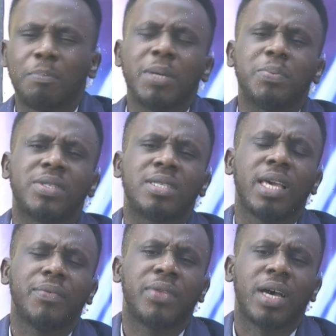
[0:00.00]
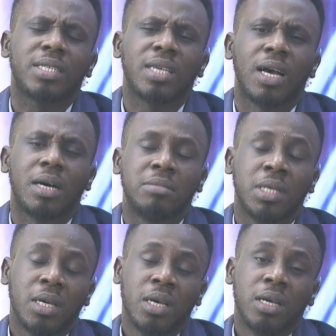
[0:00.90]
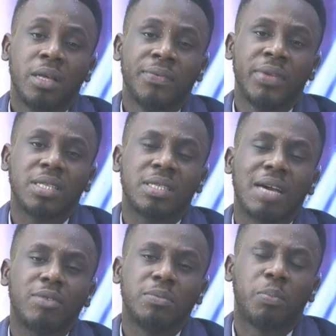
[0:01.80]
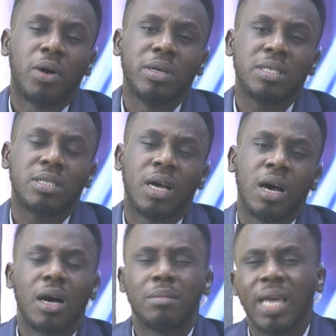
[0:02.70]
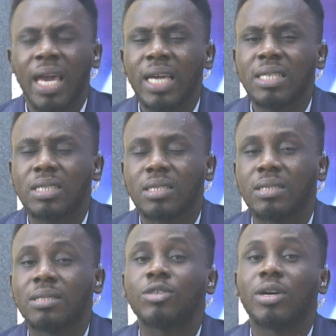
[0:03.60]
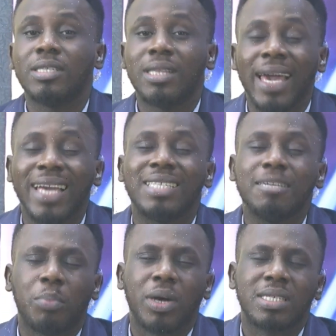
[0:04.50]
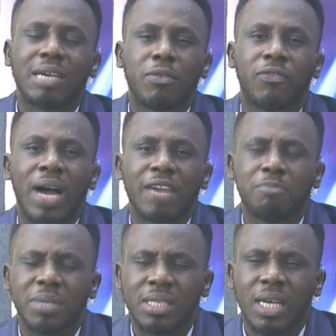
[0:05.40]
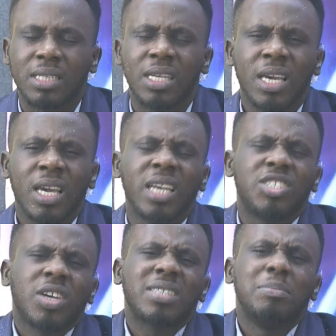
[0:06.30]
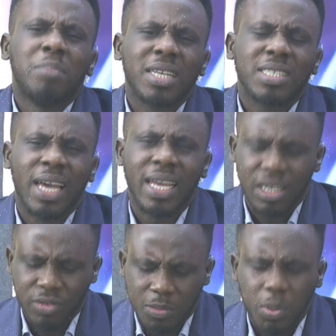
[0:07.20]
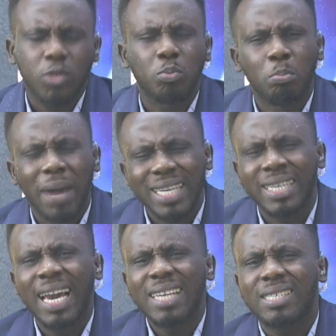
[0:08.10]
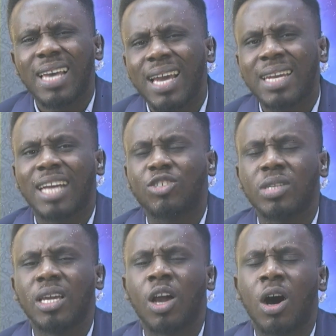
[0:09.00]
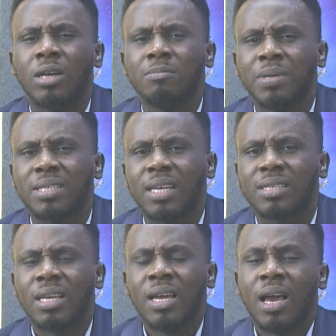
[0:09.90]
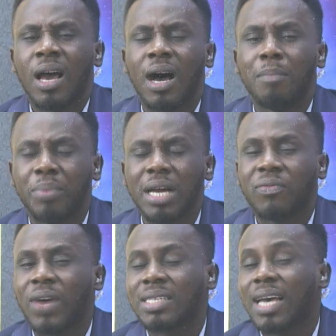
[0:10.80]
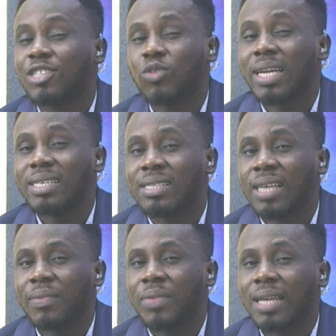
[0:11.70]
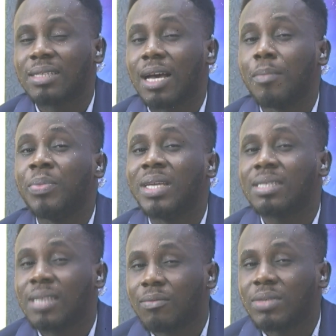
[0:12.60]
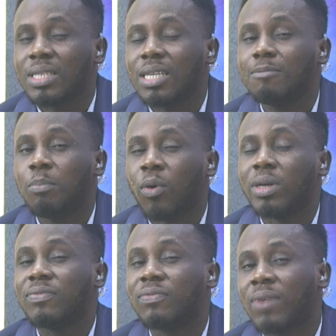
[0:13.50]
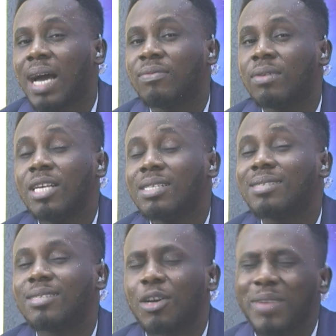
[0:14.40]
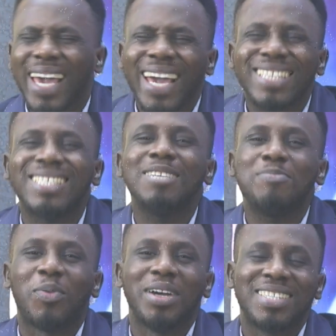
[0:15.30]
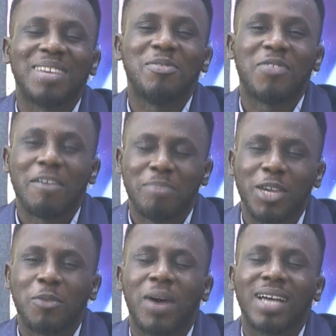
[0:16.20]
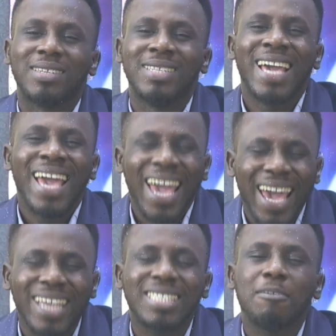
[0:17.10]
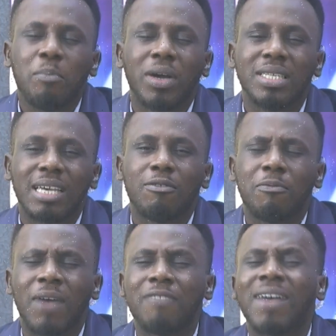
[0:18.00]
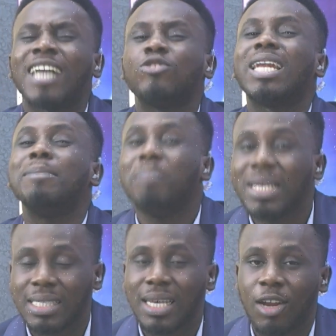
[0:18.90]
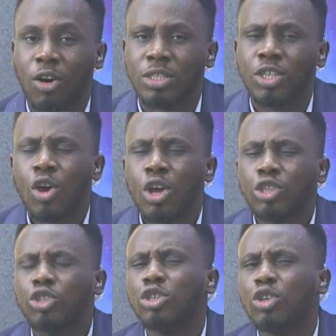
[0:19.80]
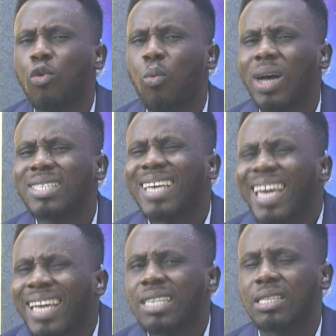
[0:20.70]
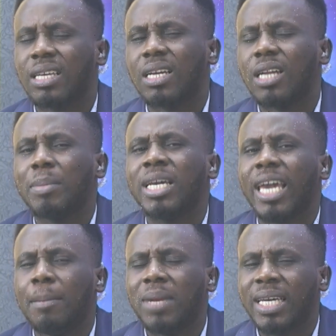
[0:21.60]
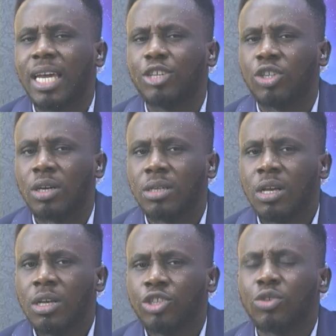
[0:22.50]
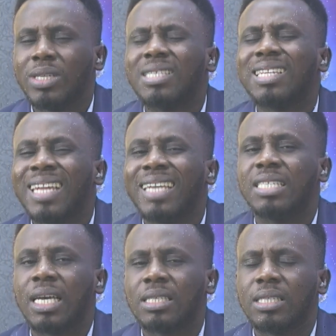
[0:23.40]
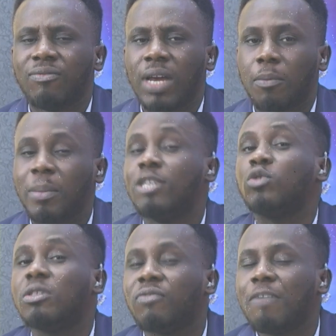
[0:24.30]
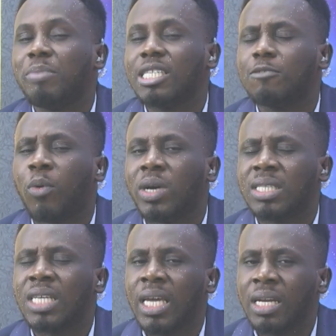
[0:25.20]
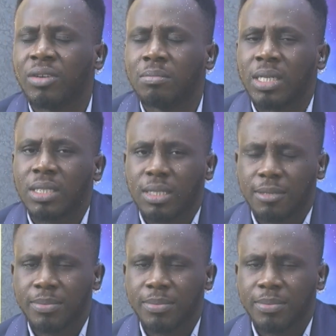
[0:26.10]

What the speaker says: People say that the 18.75% is just a marginal increase. But my guest earlier today on business breakfast actually said that the 18.75, beg your pardon, 18.75 actually means a lot. To you, what is the economic implication to this latest development, the 25 basis point increment?